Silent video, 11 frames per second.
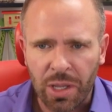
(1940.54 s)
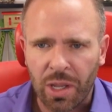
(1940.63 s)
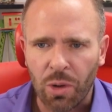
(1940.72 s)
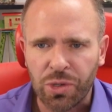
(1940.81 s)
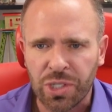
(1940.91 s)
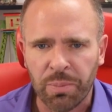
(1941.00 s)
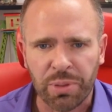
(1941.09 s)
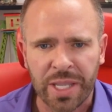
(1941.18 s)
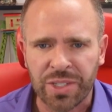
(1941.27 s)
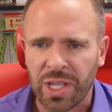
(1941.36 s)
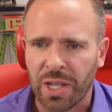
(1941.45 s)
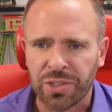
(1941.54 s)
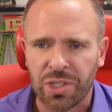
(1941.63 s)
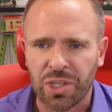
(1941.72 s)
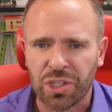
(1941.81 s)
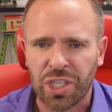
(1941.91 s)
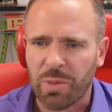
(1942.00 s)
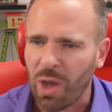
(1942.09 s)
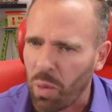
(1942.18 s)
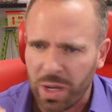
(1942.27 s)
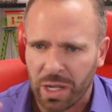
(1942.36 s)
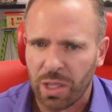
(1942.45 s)
You go someplace else and you just keep
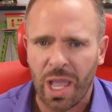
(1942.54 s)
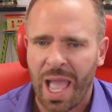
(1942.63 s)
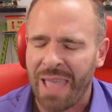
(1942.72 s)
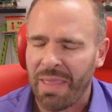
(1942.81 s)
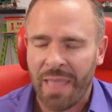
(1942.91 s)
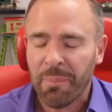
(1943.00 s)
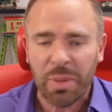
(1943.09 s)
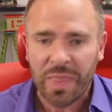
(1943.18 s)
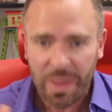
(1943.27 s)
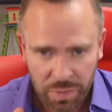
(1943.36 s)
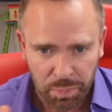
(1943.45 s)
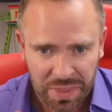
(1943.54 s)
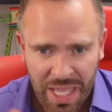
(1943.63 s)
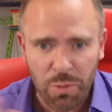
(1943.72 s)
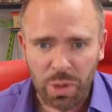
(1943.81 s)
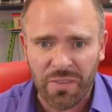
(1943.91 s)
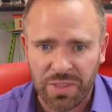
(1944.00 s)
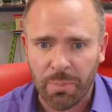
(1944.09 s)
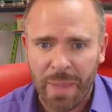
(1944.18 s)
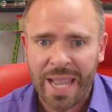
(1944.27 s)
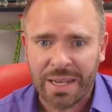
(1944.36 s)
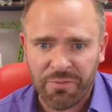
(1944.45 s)
going. And then but then when you've
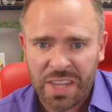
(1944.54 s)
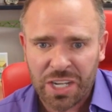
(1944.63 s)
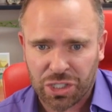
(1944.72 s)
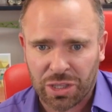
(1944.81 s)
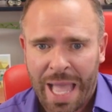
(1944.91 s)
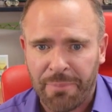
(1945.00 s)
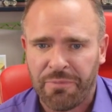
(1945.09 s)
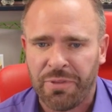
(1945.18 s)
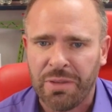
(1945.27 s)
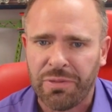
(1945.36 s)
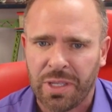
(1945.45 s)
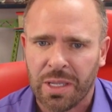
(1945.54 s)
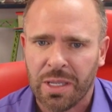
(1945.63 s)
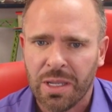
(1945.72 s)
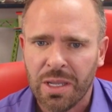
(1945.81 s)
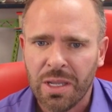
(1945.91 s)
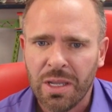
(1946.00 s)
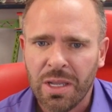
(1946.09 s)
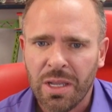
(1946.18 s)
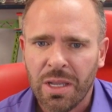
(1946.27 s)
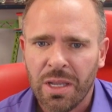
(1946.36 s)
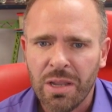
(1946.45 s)
finished lap 50,
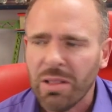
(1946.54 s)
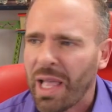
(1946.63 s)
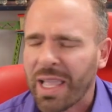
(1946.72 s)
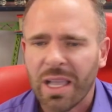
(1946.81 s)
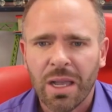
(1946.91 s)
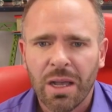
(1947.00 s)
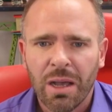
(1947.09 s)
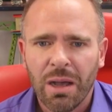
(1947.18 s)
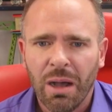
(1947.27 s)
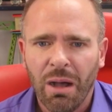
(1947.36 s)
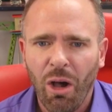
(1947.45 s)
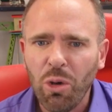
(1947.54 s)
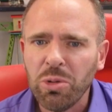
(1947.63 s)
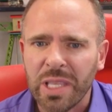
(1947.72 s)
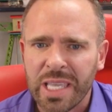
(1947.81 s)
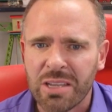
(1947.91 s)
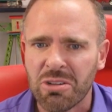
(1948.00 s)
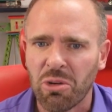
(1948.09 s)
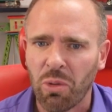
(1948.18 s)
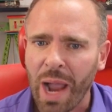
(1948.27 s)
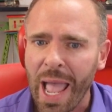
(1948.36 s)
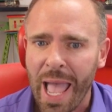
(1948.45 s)
you're like, holy
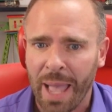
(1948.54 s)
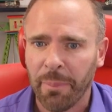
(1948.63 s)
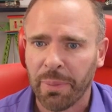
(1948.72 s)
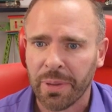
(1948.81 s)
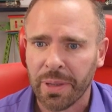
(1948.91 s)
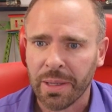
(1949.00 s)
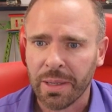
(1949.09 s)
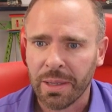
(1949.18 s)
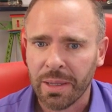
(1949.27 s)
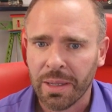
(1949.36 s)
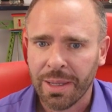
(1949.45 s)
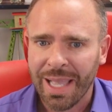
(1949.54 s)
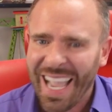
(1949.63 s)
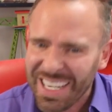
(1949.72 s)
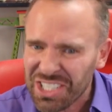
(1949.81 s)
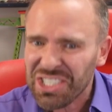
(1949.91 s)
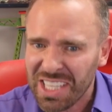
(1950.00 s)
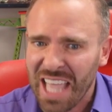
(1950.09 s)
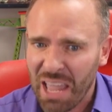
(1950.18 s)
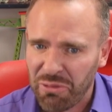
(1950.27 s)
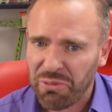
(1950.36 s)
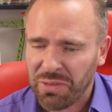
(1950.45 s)
crap! I just did
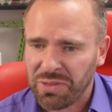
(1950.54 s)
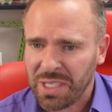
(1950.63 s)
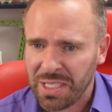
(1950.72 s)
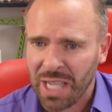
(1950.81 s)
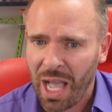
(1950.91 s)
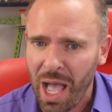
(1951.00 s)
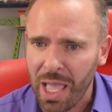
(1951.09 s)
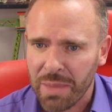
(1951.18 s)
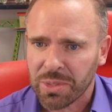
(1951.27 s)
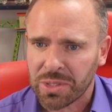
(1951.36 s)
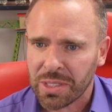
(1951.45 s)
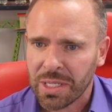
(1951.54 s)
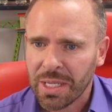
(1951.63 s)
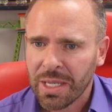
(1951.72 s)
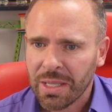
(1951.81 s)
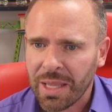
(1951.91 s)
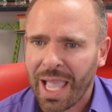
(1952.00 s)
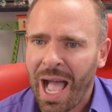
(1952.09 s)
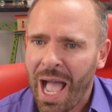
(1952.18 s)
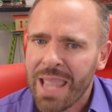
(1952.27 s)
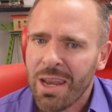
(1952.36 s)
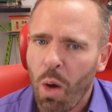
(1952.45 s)
that 50 times. Like,
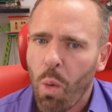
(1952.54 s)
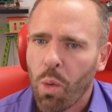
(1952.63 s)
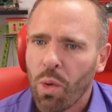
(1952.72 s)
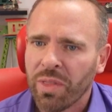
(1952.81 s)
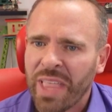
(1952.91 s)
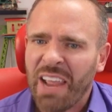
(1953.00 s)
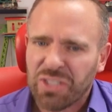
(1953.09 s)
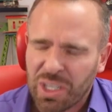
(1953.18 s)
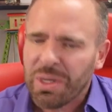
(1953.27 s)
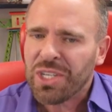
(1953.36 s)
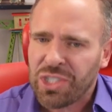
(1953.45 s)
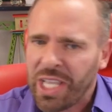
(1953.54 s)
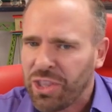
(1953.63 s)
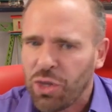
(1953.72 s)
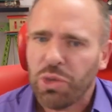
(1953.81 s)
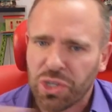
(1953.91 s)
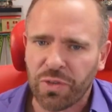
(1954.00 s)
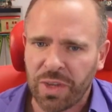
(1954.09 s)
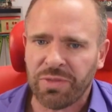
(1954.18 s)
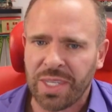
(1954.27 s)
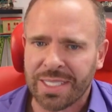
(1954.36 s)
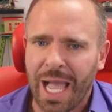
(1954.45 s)
I know that if somebody said do this
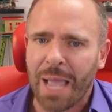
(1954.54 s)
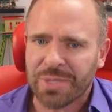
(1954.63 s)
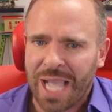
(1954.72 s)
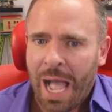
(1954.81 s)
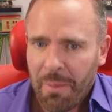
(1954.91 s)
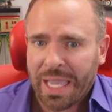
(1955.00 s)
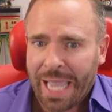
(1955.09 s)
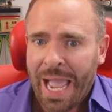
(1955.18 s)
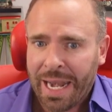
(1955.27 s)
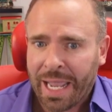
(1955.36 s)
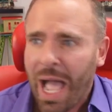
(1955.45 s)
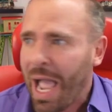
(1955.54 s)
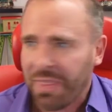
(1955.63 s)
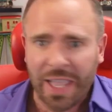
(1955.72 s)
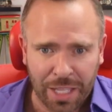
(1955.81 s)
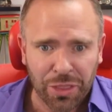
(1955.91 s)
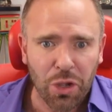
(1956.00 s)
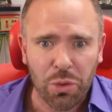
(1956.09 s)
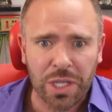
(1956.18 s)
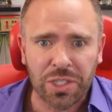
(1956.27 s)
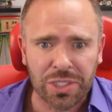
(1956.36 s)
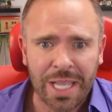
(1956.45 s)
50 times, I'm the kind of guy that could do
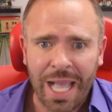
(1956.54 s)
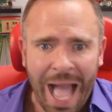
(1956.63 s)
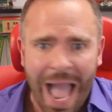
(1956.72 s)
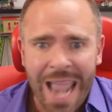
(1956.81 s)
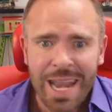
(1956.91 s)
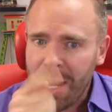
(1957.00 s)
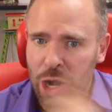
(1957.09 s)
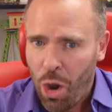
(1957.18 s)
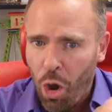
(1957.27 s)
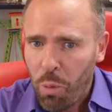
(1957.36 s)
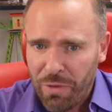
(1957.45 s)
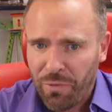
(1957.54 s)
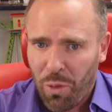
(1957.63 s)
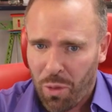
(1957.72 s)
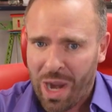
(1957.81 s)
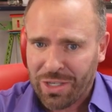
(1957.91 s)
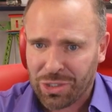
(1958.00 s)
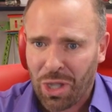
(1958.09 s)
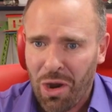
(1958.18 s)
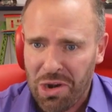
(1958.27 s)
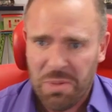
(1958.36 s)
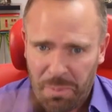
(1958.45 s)
this. I didn't know before I
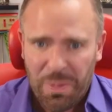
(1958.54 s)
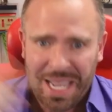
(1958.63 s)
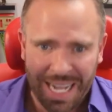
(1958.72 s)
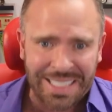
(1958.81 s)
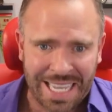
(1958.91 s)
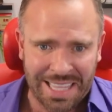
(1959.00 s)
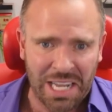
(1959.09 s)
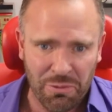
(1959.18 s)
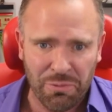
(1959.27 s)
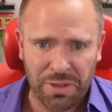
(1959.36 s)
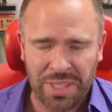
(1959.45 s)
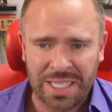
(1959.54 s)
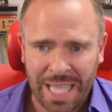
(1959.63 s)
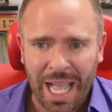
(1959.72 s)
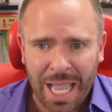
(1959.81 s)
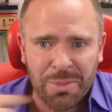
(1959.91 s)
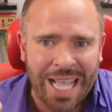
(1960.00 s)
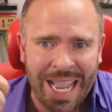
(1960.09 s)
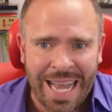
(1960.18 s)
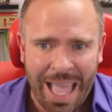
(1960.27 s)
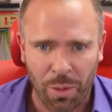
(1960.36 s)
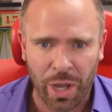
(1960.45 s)
started, but because I did it 50 times, I
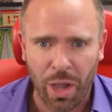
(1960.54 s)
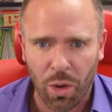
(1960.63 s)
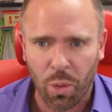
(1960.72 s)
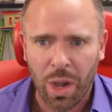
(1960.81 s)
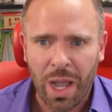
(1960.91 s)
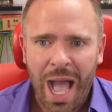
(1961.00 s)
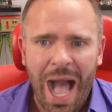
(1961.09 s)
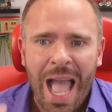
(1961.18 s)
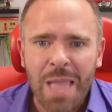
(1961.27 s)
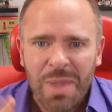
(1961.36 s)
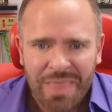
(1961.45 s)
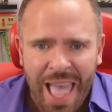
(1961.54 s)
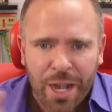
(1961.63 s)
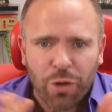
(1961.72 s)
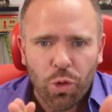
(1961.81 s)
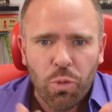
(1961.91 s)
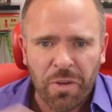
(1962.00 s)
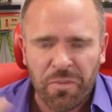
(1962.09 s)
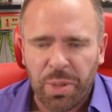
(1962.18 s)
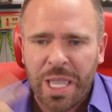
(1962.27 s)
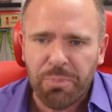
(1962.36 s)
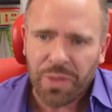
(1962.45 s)
now know I'm in that group of
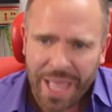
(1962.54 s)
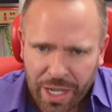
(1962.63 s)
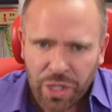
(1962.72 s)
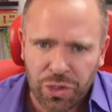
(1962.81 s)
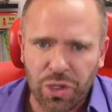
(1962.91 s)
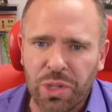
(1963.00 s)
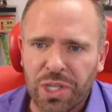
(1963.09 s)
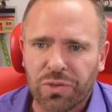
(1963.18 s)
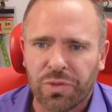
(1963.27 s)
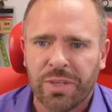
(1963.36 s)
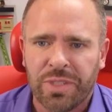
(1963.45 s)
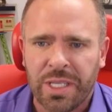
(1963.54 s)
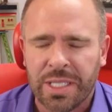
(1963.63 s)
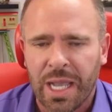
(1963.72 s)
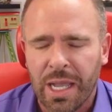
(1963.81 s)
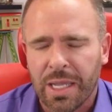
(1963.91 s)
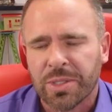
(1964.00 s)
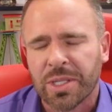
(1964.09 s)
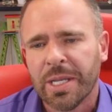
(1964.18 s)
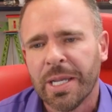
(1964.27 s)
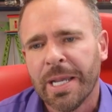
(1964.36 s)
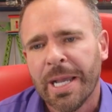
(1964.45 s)
people that could do this 50 times.
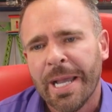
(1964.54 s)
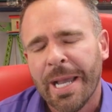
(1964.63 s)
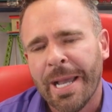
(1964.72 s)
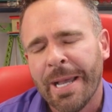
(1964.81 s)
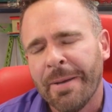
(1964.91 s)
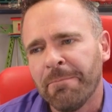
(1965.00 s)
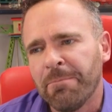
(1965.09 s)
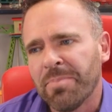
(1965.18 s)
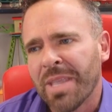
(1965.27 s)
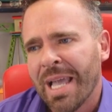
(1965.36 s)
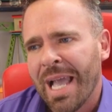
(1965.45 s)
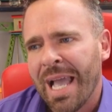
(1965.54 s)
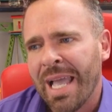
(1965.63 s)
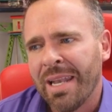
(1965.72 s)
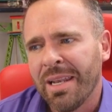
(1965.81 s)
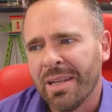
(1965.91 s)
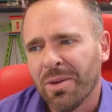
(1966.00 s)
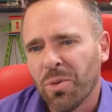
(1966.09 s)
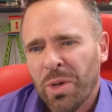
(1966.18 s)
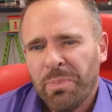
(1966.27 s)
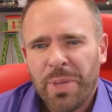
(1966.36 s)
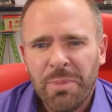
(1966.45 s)
Um, and
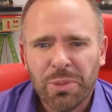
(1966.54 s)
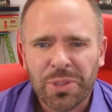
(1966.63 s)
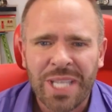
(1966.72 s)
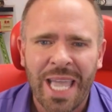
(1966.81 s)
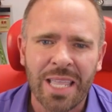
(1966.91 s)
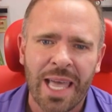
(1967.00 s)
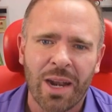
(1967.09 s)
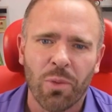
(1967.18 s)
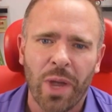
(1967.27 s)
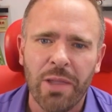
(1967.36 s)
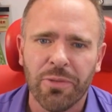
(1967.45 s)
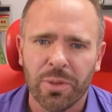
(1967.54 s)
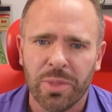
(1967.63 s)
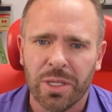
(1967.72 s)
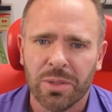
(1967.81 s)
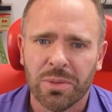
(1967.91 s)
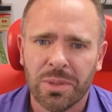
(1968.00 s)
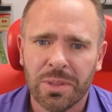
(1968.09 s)
when people take that away from you,